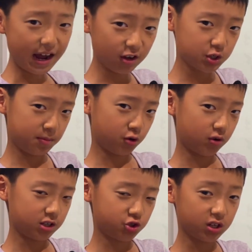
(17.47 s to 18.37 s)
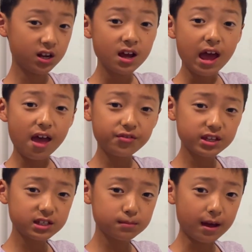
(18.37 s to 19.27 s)
algebra question and
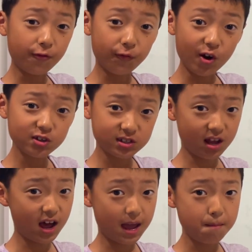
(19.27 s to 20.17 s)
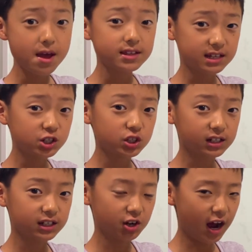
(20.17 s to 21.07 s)
this is my first time teaching
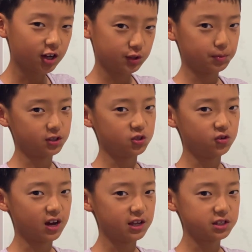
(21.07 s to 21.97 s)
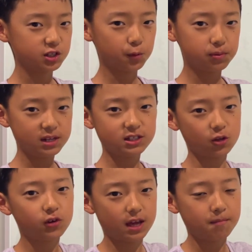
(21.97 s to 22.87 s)
linear algebra to you guys so please
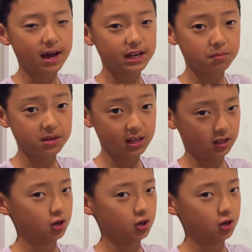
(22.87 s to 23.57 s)
don't get mad at me in the